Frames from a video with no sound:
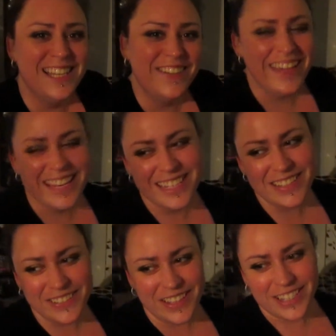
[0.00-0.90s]
so we had to do
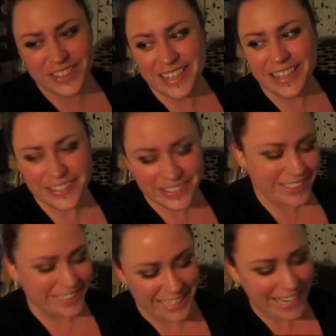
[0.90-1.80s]
laundry
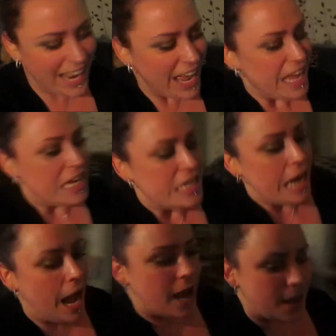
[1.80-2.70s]
early.
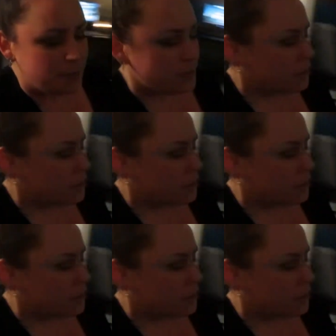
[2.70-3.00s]
Um,